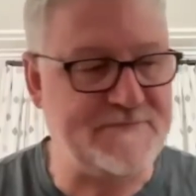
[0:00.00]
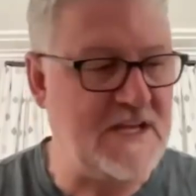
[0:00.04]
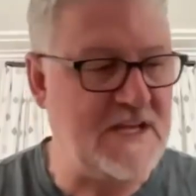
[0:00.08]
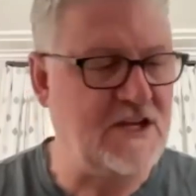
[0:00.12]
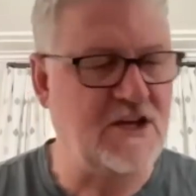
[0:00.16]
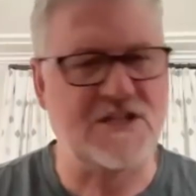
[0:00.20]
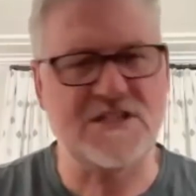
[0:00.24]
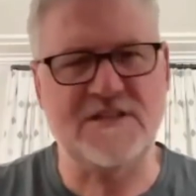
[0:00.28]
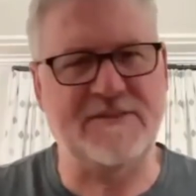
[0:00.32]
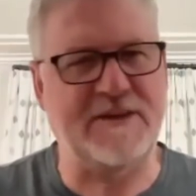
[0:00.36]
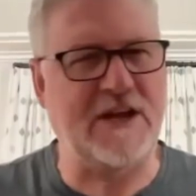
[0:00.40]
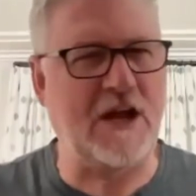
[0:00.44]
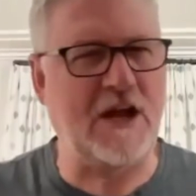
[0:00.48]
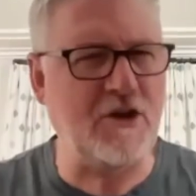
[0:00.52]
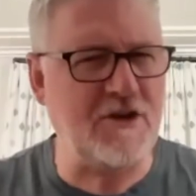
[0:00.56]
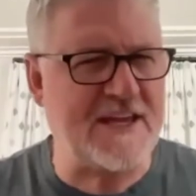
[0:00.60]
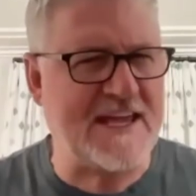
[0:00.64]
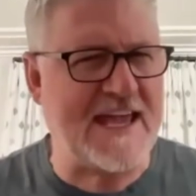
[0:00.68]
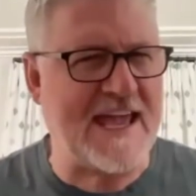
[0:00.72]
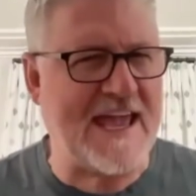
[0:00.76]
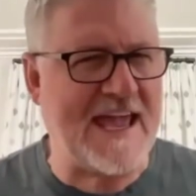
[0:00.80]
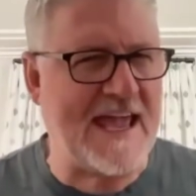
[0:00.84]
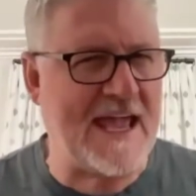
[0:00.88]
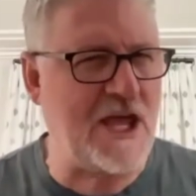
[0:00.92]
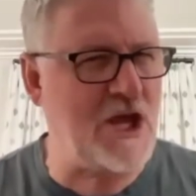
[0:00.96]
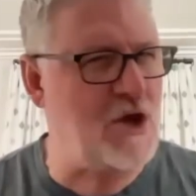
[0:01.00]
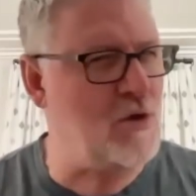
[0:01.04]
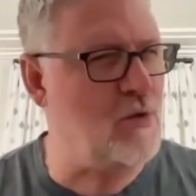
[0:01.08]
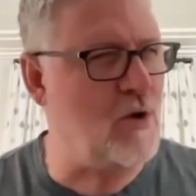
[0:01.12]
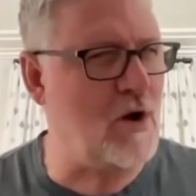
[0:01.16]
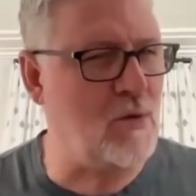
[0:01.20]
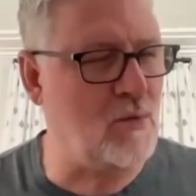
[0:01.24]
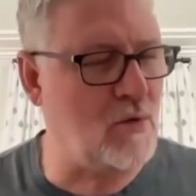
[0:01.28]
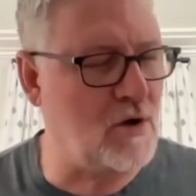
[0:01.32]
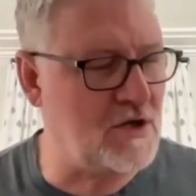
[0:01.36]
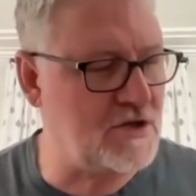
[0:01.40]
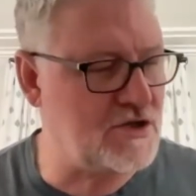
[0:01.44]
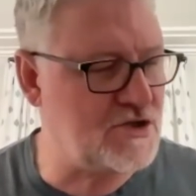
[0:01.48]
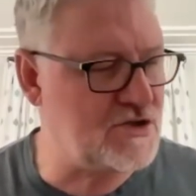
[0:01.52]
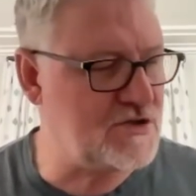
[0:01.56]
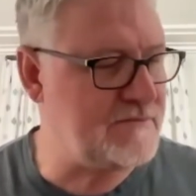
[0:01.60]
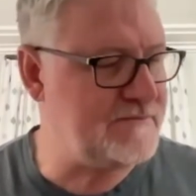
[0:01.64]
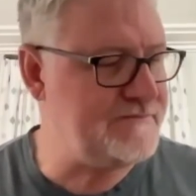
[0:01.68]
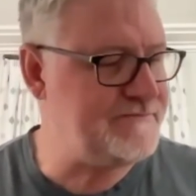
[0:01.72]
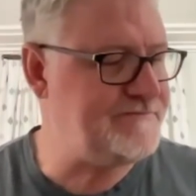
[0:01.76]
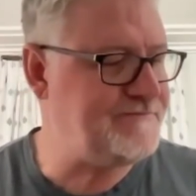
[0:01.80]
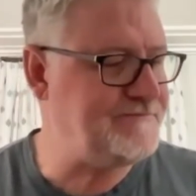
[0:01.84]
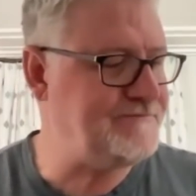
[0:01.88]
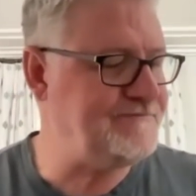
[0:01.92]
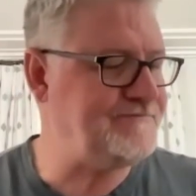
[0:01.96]
Because if you don't care, you won't watch.
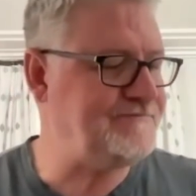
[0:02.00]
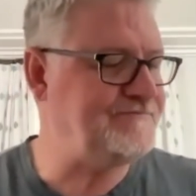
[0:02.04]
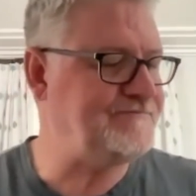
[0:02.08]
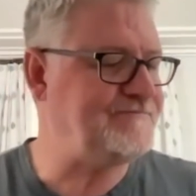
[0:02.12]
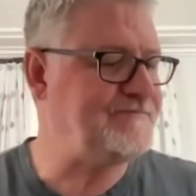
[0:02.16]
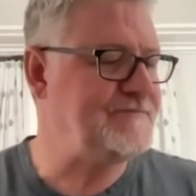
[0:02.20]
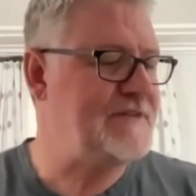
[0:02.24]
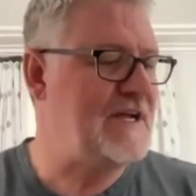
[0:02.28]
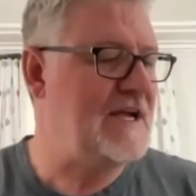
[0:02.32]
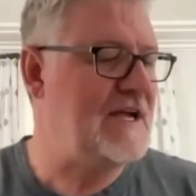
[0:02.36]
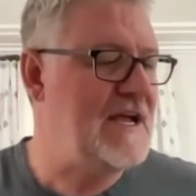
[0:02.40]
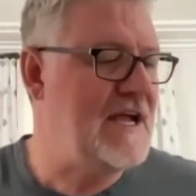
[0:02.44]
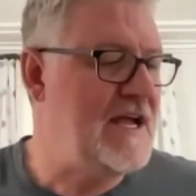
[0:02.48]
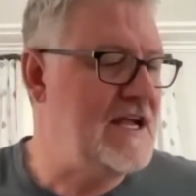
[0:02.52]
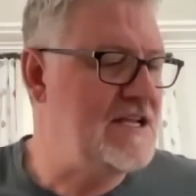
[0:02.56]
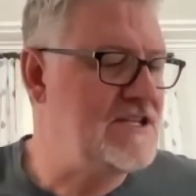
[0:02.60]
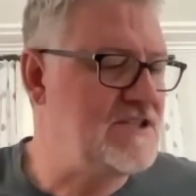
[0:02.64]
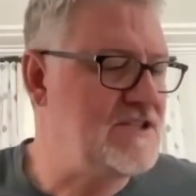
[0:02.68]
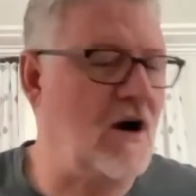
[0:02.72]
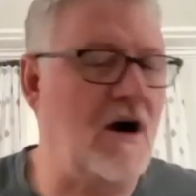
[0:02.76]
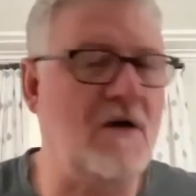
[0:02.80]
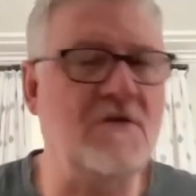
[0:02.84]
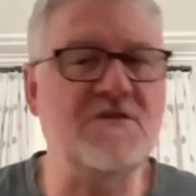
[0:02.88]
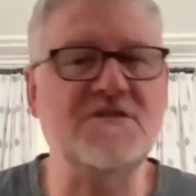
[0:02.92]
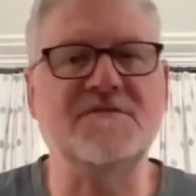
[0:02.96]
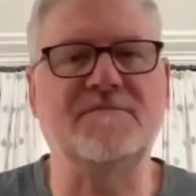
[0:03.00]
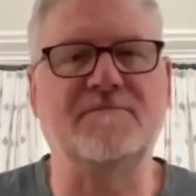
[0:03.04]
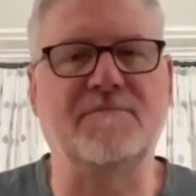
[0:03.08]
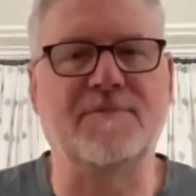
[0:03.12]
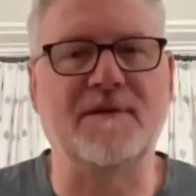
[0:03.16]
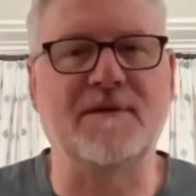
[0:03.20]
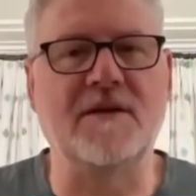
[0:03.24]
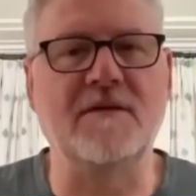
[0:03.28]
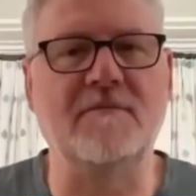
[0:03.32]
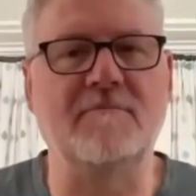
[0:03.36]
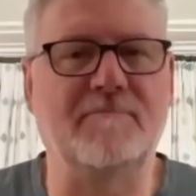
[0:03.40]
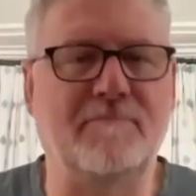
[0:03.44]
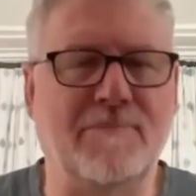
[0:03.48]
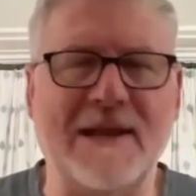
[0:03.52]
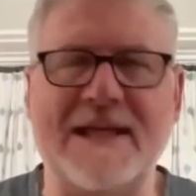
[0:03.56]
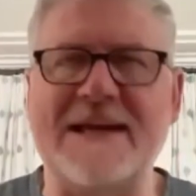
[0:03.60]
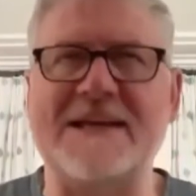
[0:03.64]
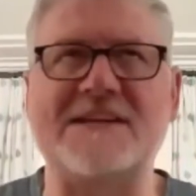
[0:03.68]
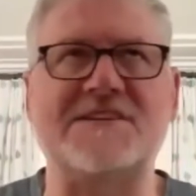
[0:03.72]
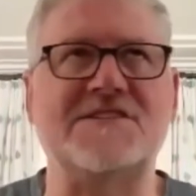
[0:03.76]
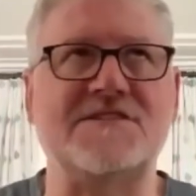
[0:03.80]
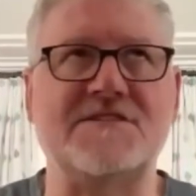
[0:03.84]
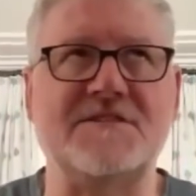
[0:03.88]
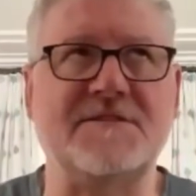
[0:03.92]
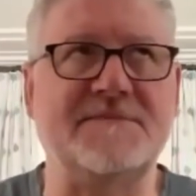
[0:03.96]
So I was
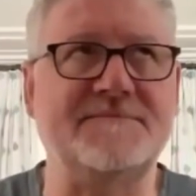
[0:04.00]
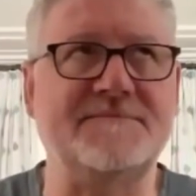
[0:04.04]
blessed